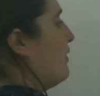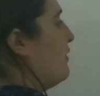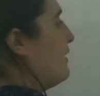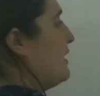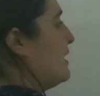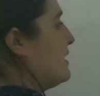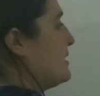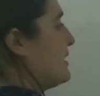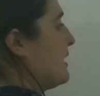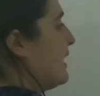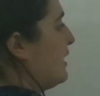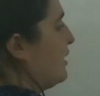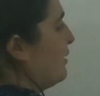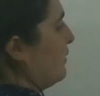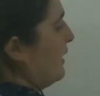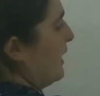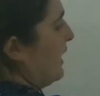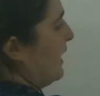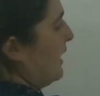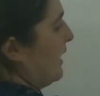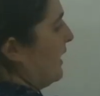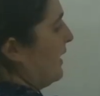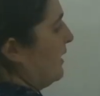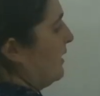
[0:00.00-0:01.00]
this angle
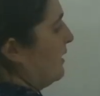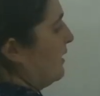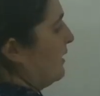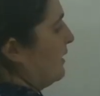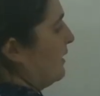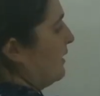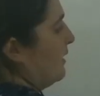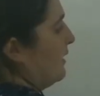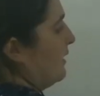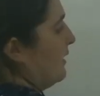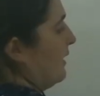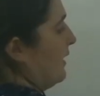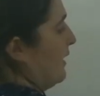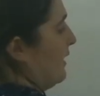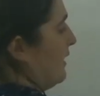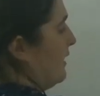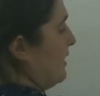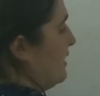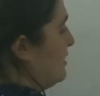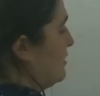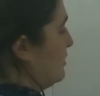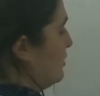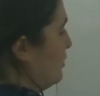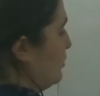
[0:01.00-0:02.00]
here
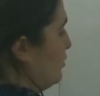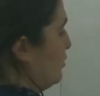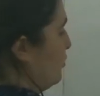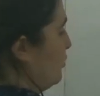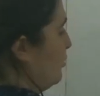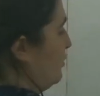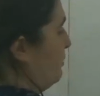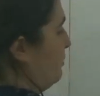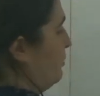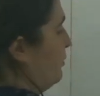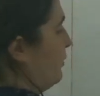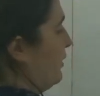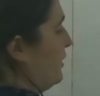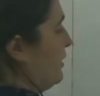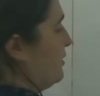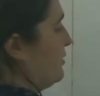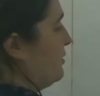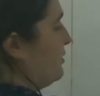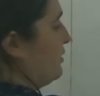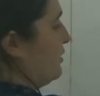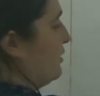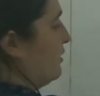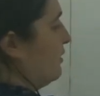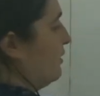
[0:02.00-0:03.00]
is
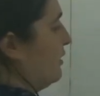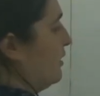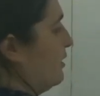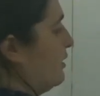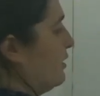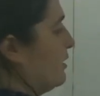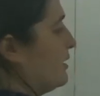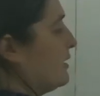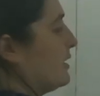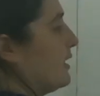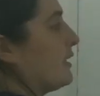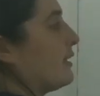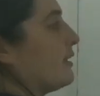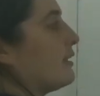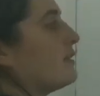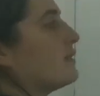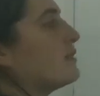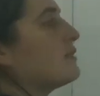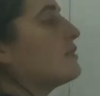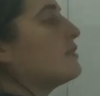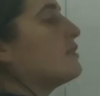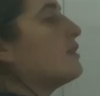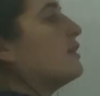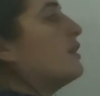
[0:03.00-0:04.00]
0.2 arc
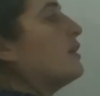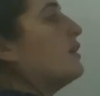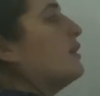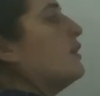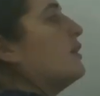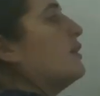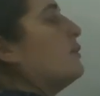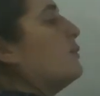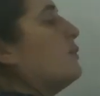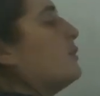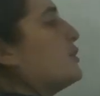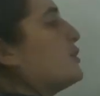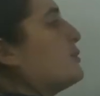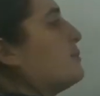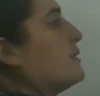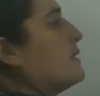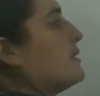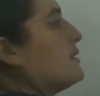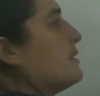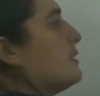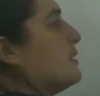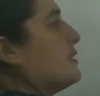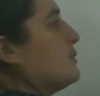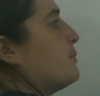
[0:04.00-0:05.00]
seconds, which
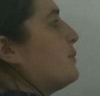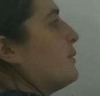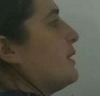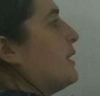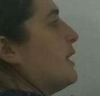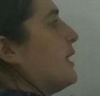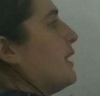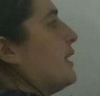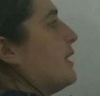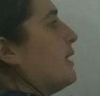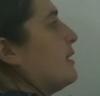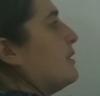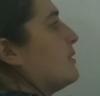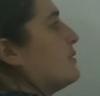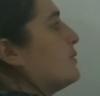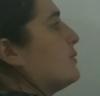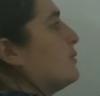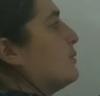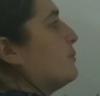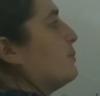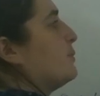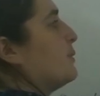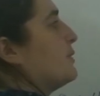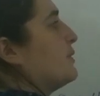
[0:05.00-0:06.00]
means this one here is
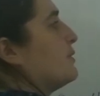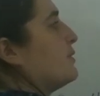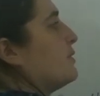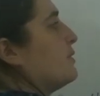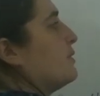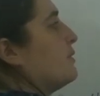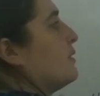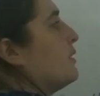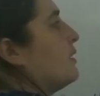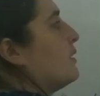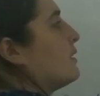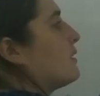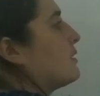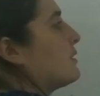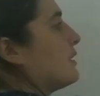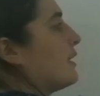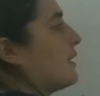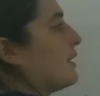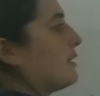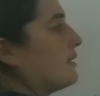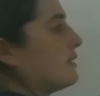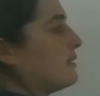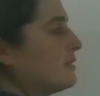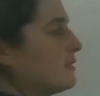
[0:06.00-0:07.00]
0.2 arc
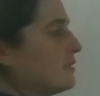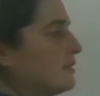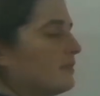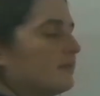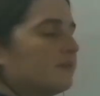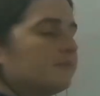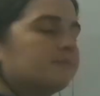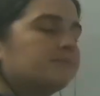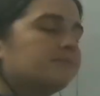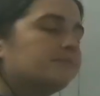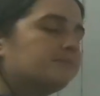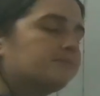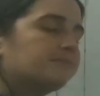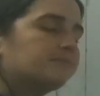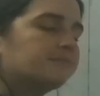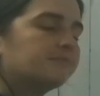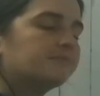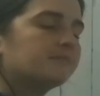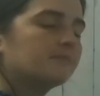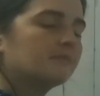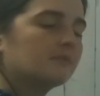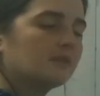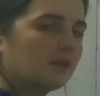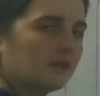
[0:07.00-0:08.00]
seconds.
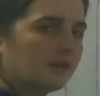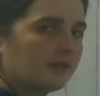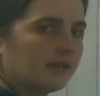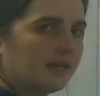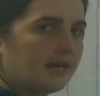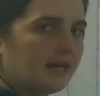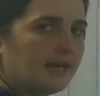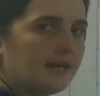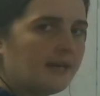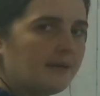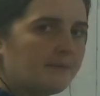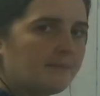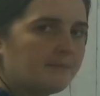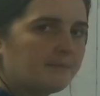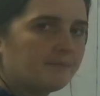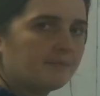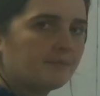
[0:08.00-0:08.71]
Okay,